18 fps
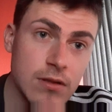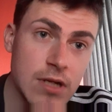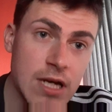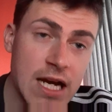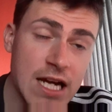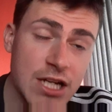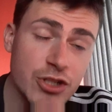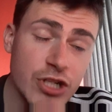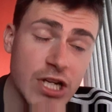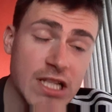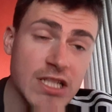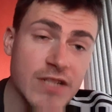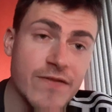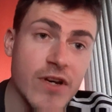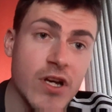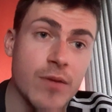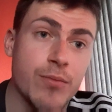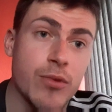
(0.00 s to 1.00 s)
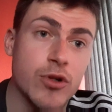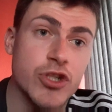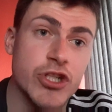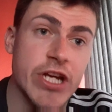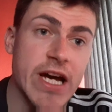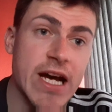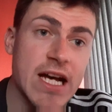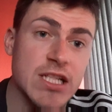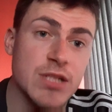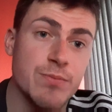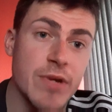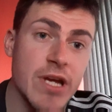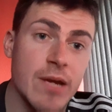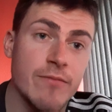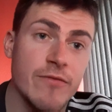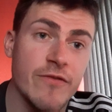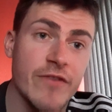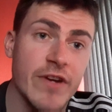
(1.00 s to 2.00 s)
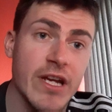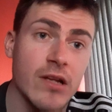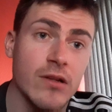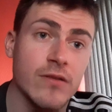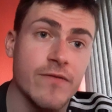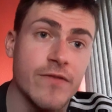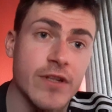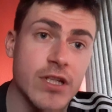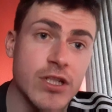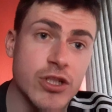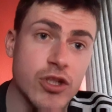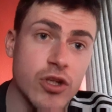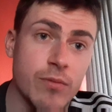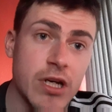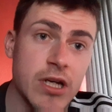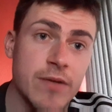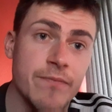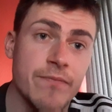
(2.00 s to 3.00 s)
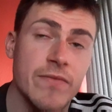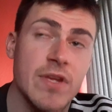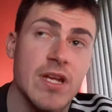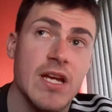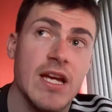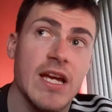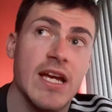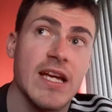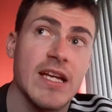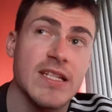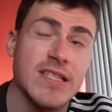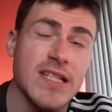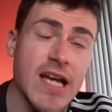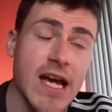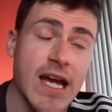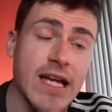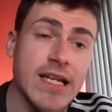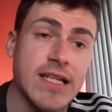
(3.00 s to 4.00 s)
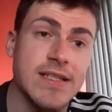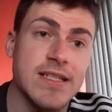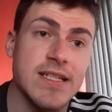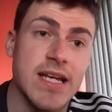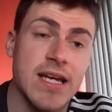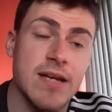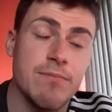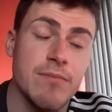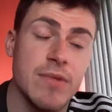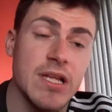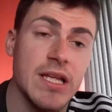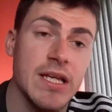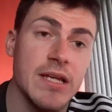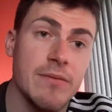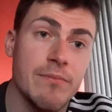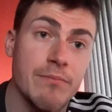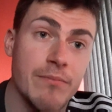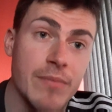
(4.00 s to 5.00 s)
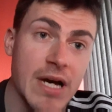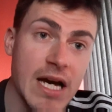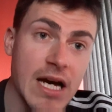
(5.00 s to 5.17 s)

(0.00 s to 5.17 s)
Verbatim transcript: Our transfer budget has been revealed for the summer. It's £80 million.